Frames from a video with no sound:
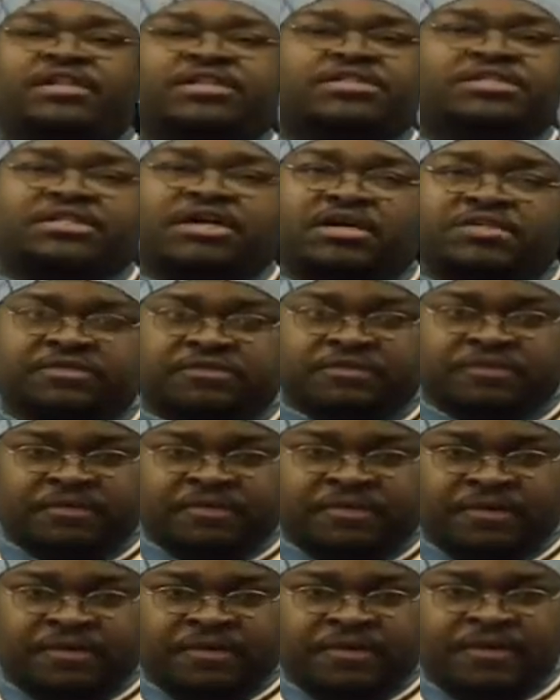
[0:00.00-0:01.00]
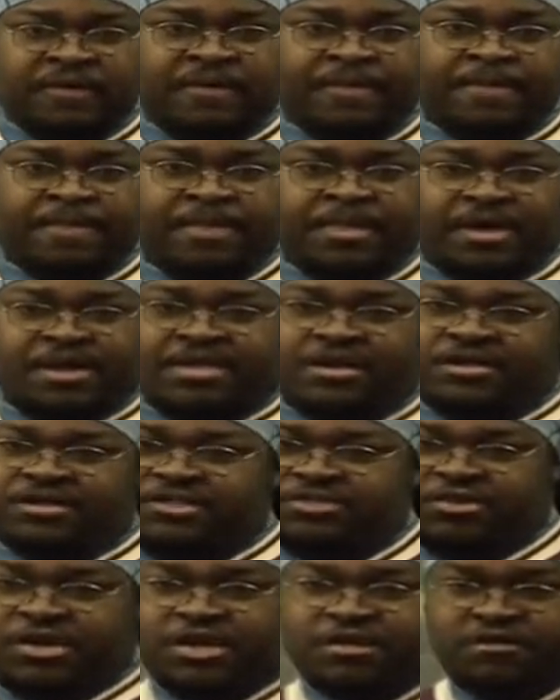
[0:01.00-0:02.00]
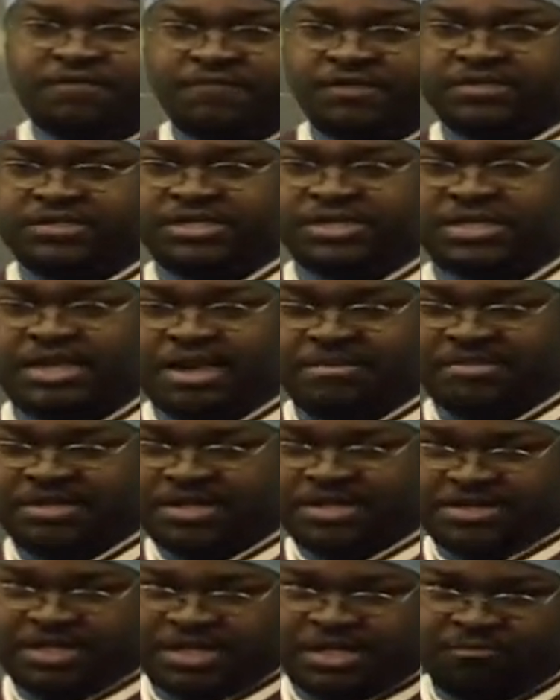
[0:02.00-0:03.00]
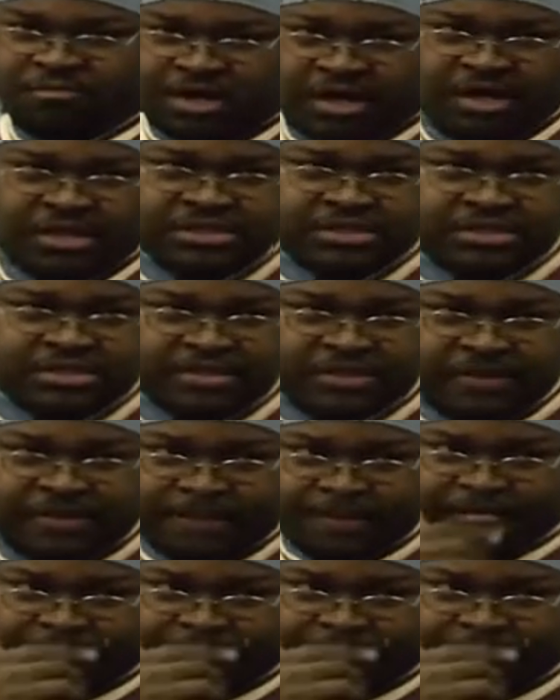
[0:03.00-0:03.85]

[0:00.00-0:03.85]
endless tussle. And young Atreyu feels he can name anything he wants.